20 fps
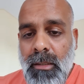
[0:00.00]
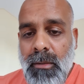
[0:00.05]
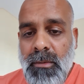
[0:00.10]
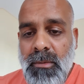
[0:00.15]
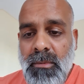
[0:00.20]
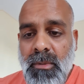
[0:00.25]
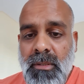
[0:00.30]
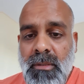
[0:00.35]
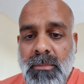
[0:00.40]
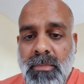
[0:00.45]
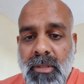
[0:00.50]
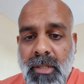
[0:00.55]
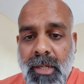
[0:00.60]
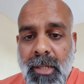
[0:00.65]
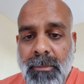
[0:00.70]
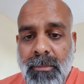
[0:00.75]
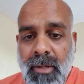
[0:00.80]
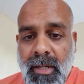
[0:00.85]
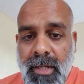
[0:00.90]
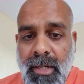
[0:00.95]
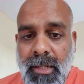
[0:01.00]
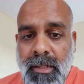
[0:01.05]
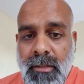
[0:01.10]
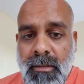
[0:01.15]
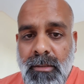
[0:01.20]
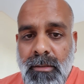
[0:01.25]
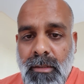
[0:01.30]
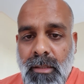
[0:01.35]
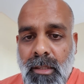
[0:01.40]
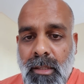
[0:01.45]
we want to bring it back
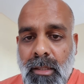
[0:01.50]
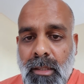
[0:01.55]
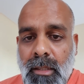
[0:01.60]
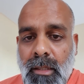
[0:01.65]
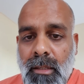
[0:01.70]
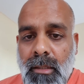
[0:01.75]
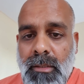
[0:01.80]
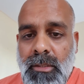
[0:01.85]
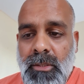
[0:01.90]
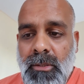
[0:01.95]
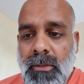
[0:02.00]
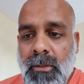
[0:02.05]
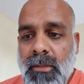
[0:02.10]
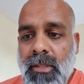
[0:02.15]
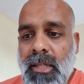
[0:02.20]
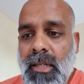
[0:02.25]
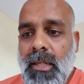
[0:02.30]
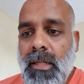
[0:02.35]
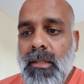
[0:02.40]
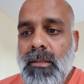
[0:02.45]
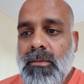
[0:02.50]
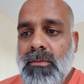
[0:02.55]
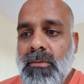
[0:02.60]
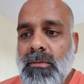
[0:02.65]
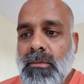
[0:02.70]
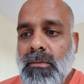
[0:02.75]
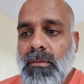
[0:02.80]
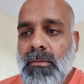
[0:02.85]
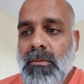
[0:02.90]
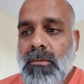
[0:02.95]
so that
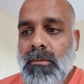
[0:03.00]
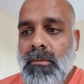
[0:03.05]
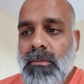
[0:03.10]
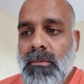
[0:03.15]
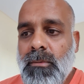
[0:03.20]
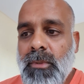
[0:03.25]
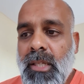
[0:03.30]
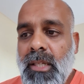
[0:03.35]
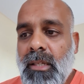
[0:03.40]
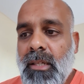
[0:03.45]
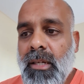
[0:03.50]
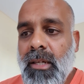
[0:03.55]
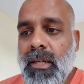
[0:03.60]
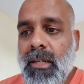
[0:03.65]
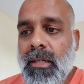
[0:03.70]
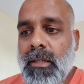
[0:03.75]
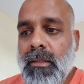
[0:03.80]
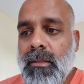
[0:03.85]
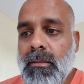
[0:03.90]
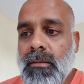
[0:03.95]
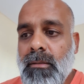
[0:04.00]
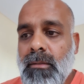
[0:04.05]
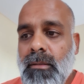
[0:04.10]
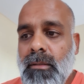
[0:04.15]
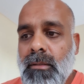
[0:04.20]
we can